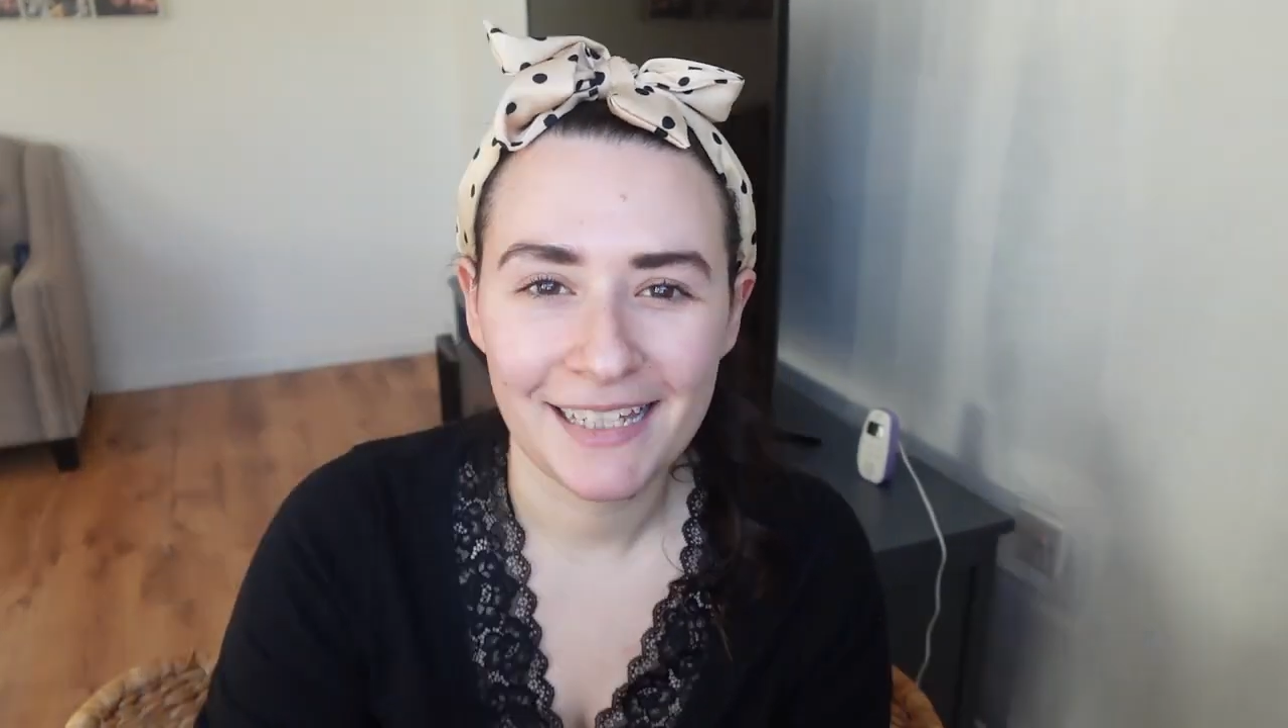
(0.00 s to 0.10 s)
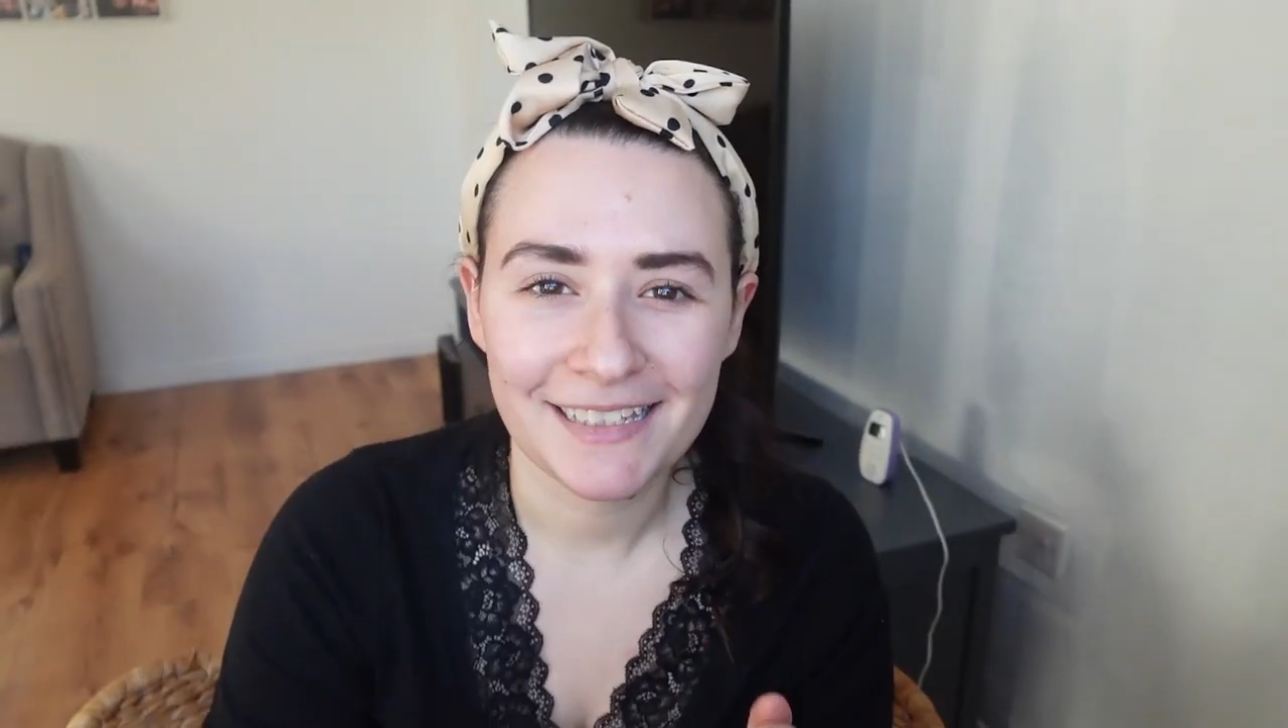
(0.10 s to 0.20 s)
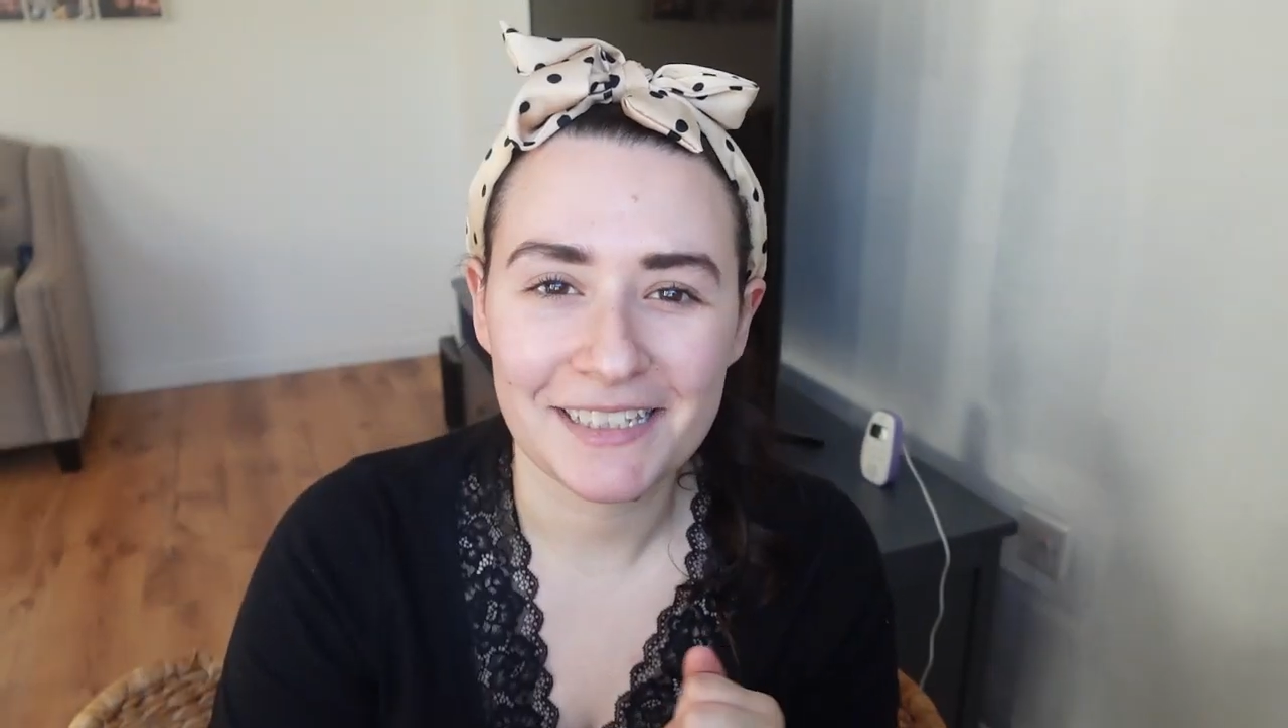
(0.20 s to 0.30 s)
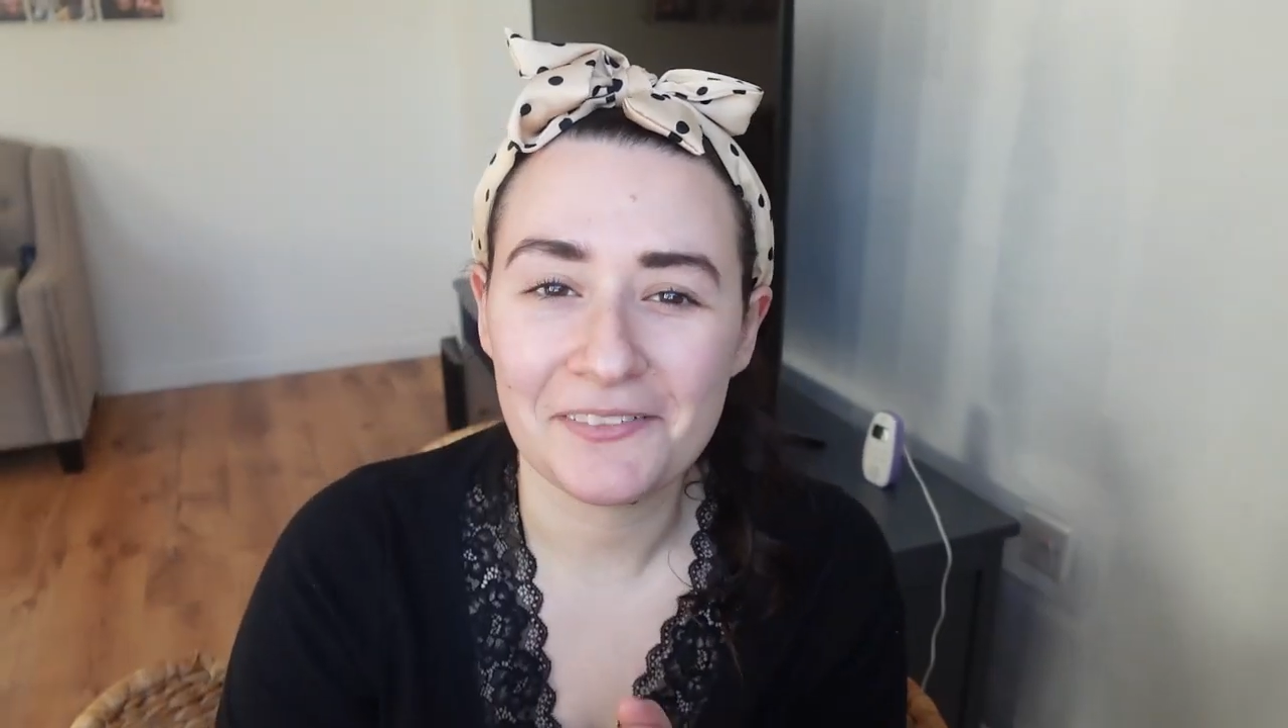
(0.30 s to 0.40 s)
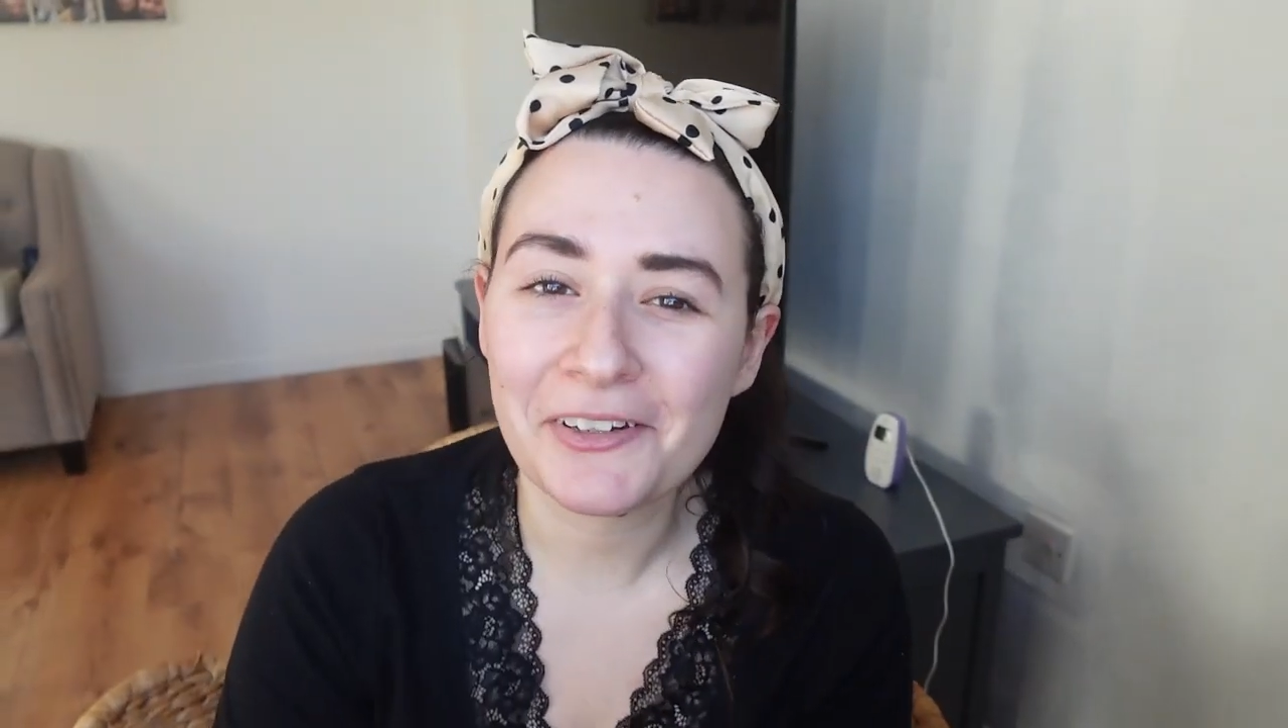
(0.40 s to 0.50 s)

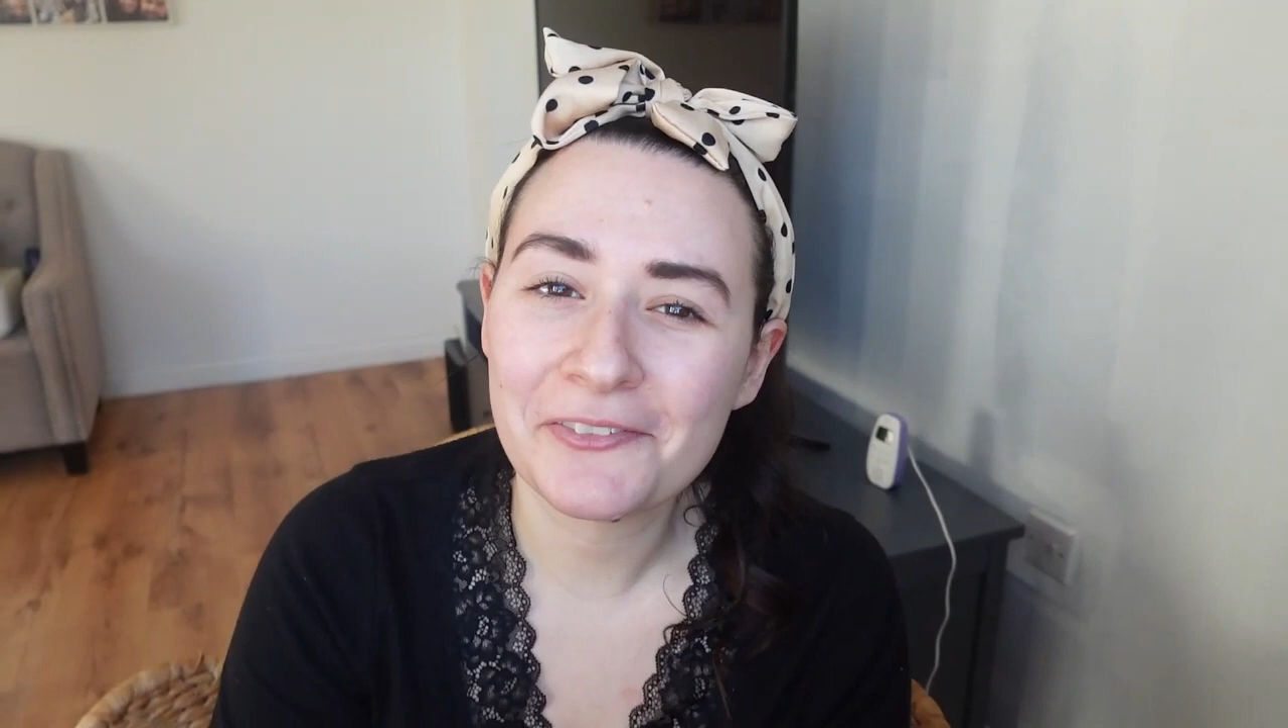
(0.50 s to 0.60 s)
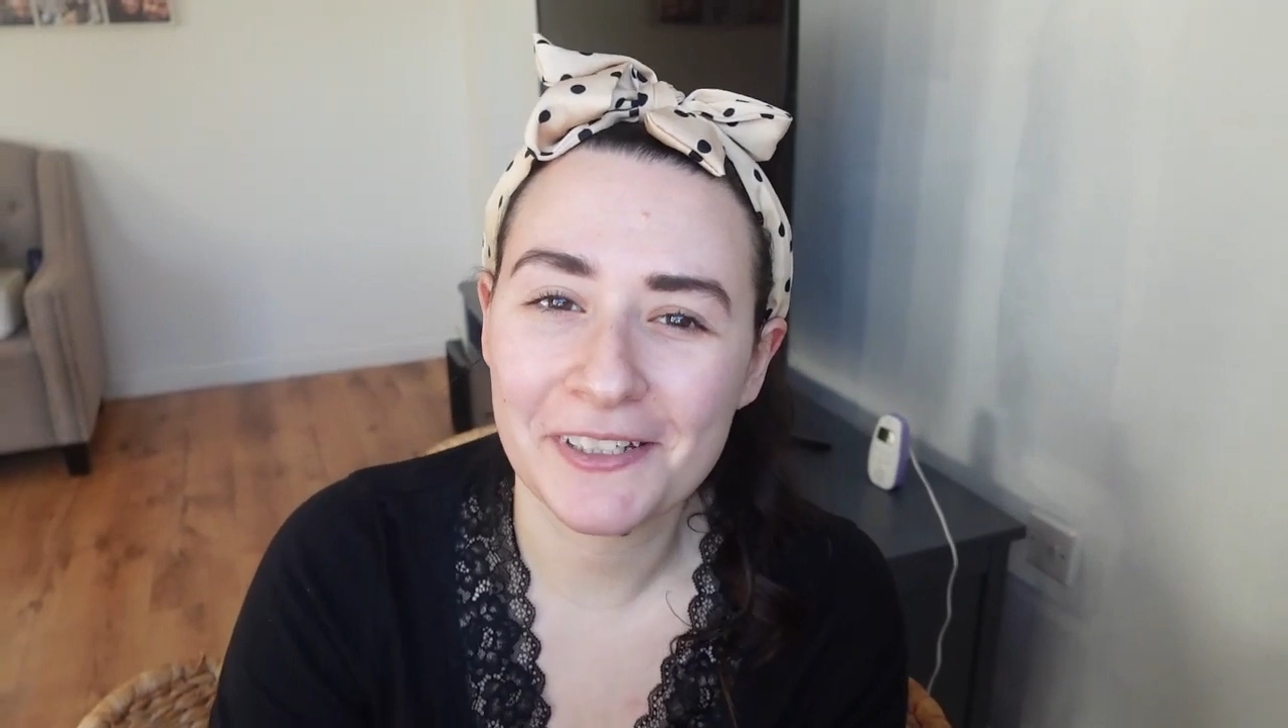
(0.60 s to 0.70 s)
So the very